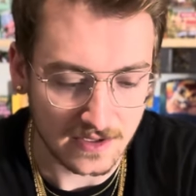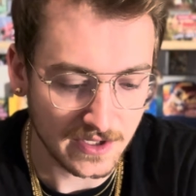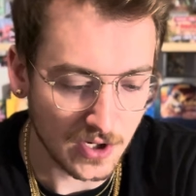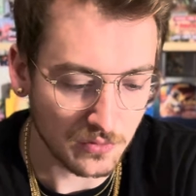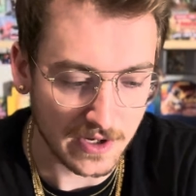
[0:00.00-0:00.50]
you
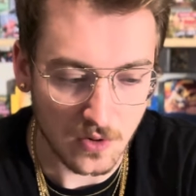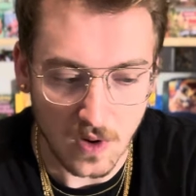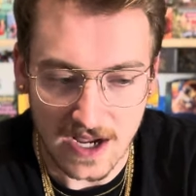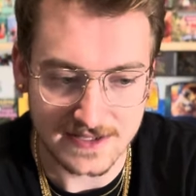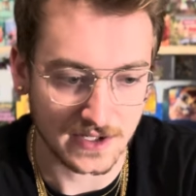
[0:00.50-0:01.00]
know,
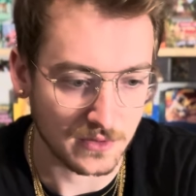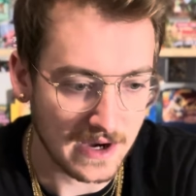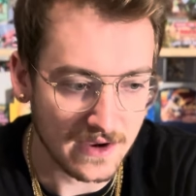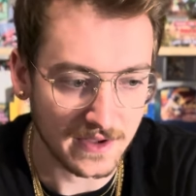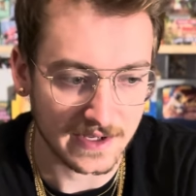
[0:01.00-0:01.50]
Rayquaza,
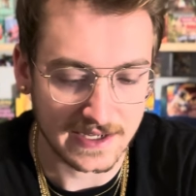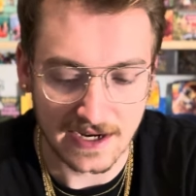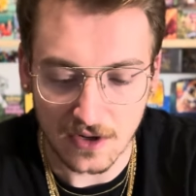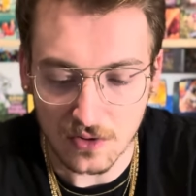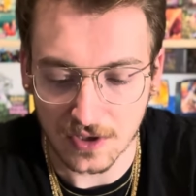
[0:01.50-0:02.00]
Groudon,
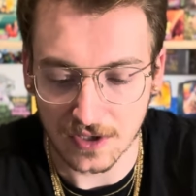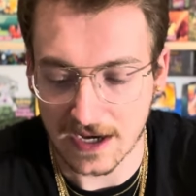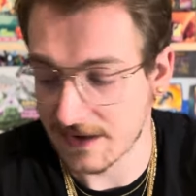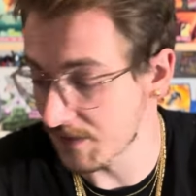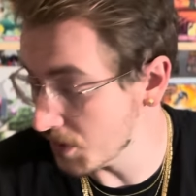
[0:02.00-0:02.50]
Kyogre,
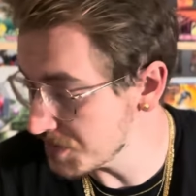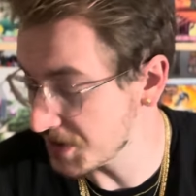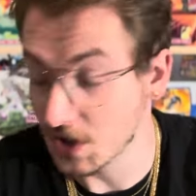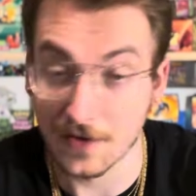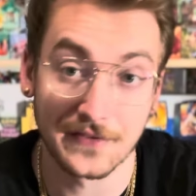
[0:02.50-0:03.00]
and those
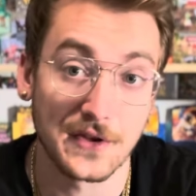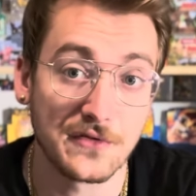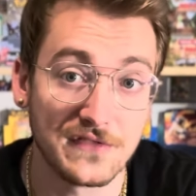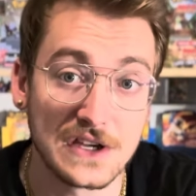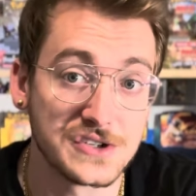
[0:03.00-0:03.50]
are also
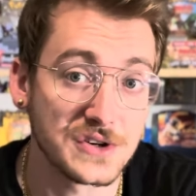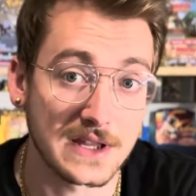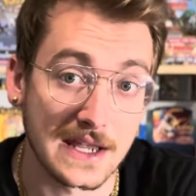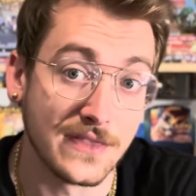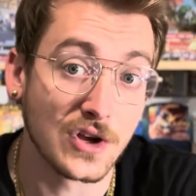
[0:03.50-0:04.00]
featured
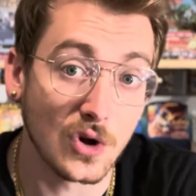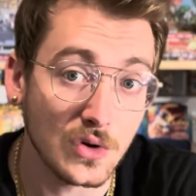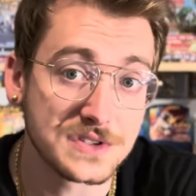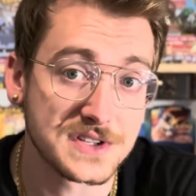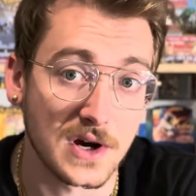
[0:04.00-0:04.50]
in the
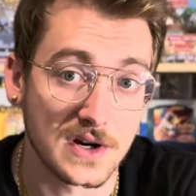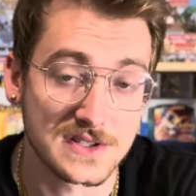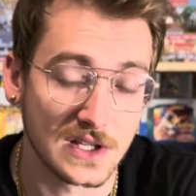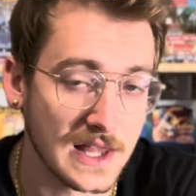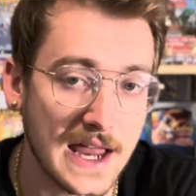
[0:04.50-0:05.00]
Gold Stars.
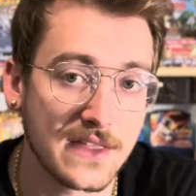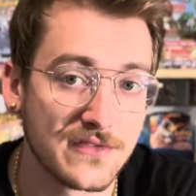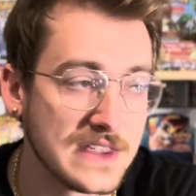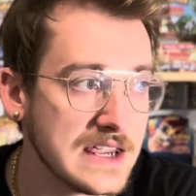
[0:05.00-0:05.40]
A lot of